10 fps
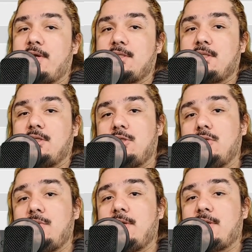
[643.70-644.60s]
it's the
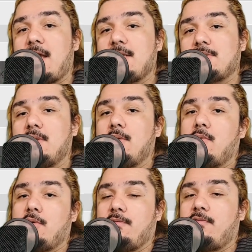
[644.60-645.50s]
2-year case
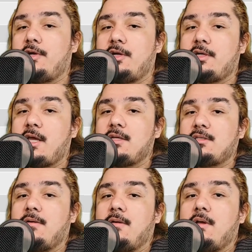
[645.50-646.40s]
or the 4-year case.